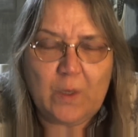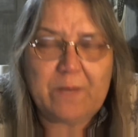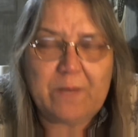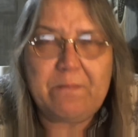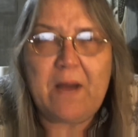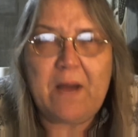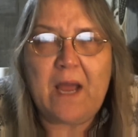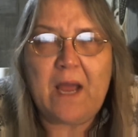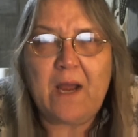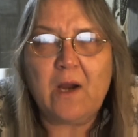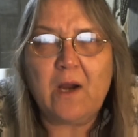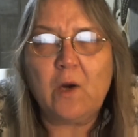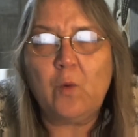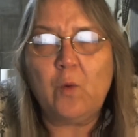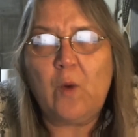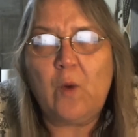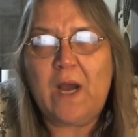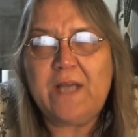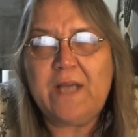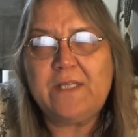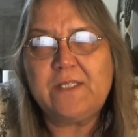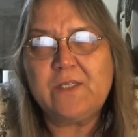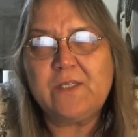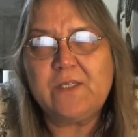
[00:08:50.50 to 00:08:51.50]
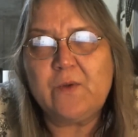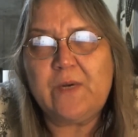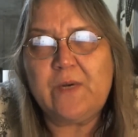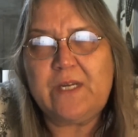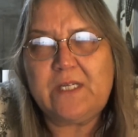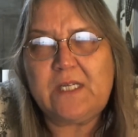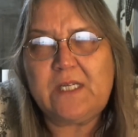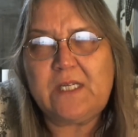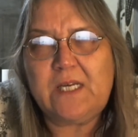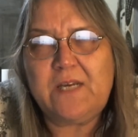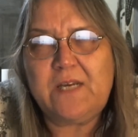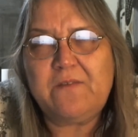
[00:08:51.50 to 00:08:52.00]
We buy our
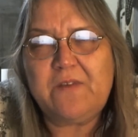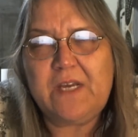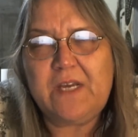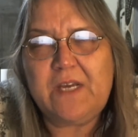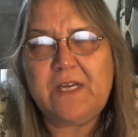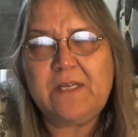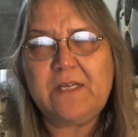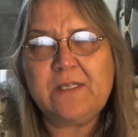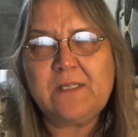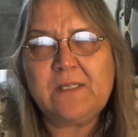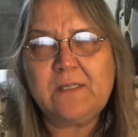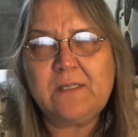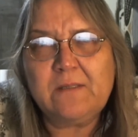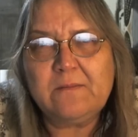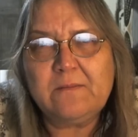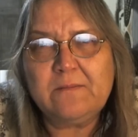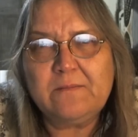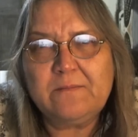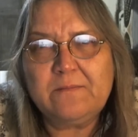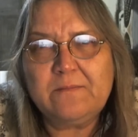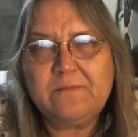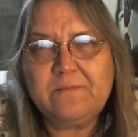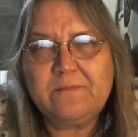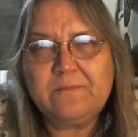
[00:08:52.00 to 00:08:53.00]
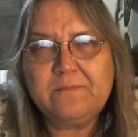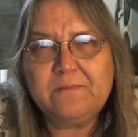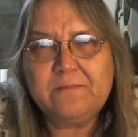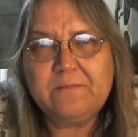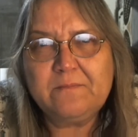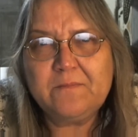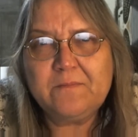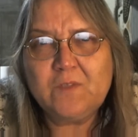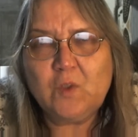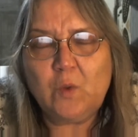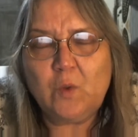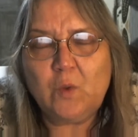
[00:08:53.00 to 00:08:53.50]
widescreen TVs.
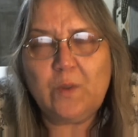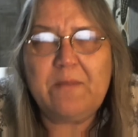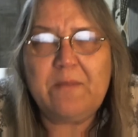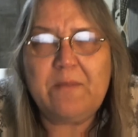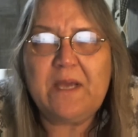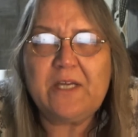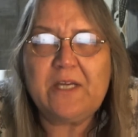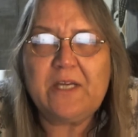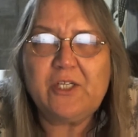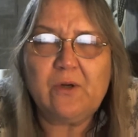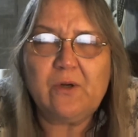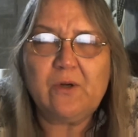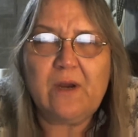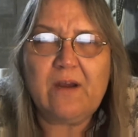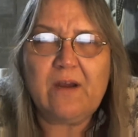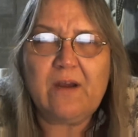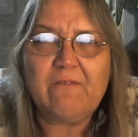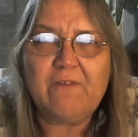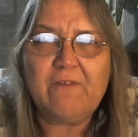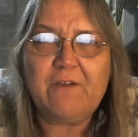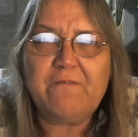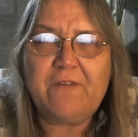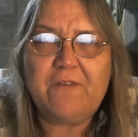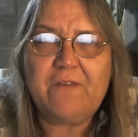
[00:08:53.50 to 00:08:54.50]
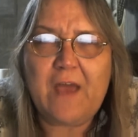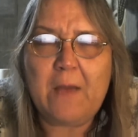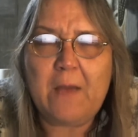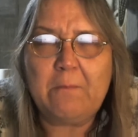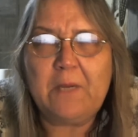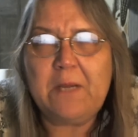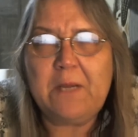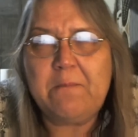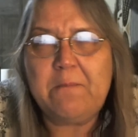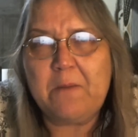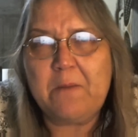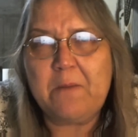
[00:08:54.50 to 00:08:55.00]
We make sure every
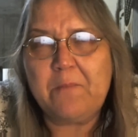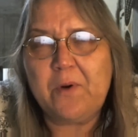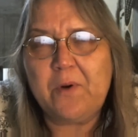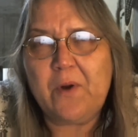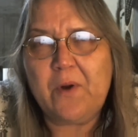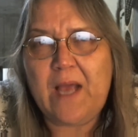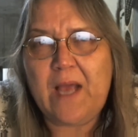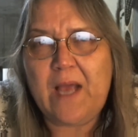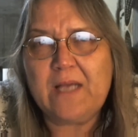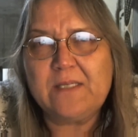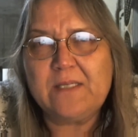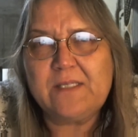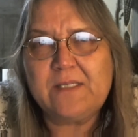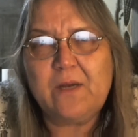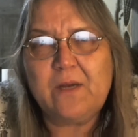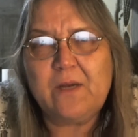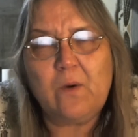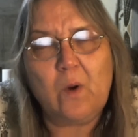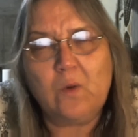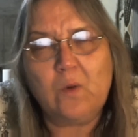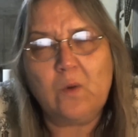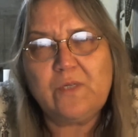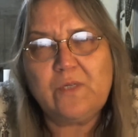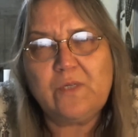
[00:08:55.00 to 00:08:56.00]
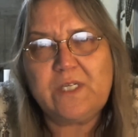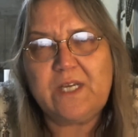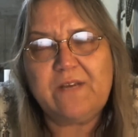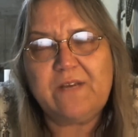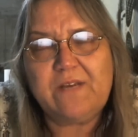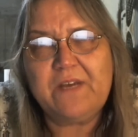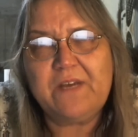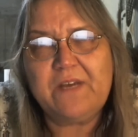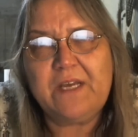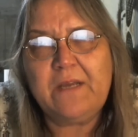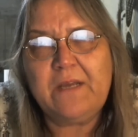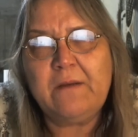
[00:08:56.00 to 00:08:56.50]
family member has their own
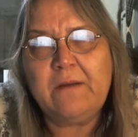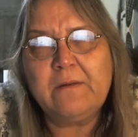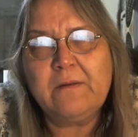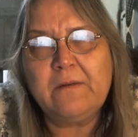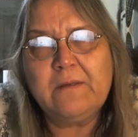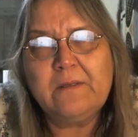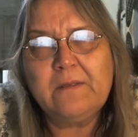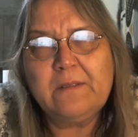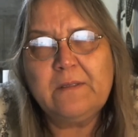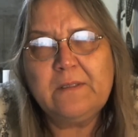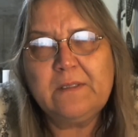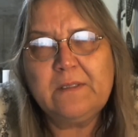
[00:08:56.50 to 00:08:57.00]
TV.